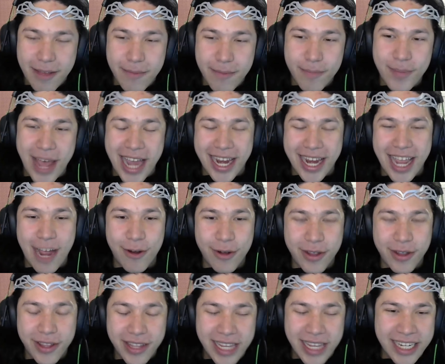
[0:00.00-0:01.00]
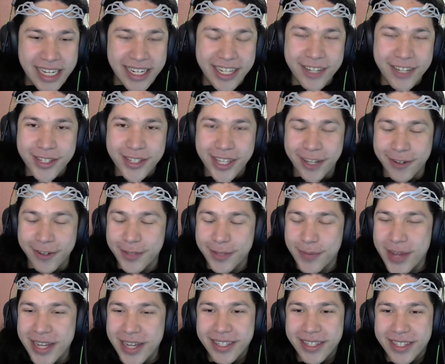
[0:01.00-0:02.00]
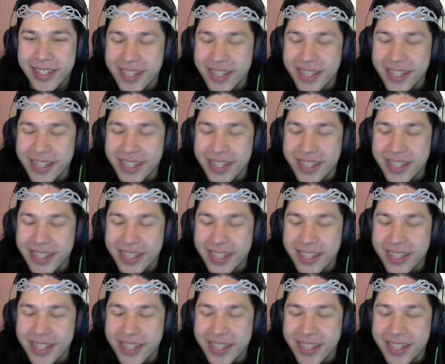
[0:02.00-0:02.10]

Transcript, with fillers: back out into interstellar space.